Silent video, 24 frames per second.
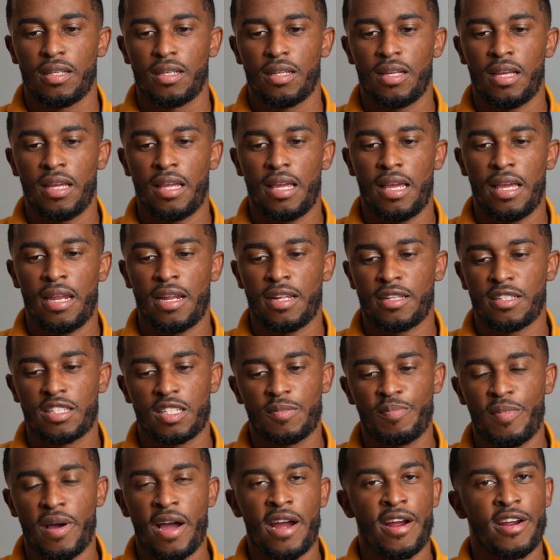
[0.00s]
it
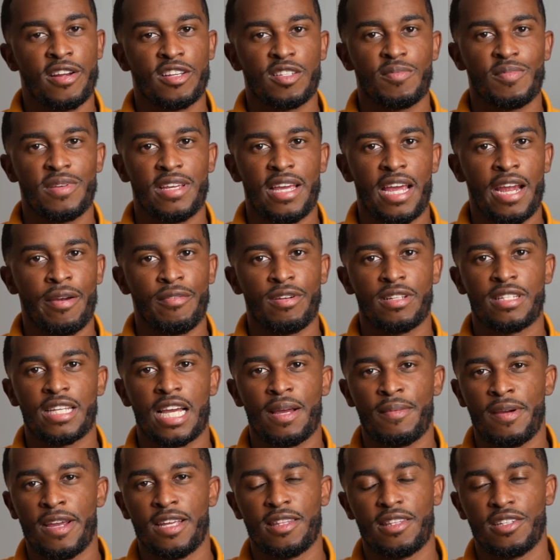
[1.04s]
inspires me every
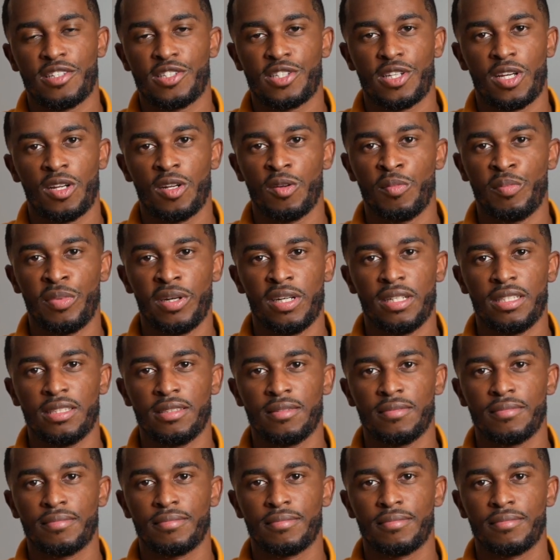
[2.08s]
time I hit the shutter button.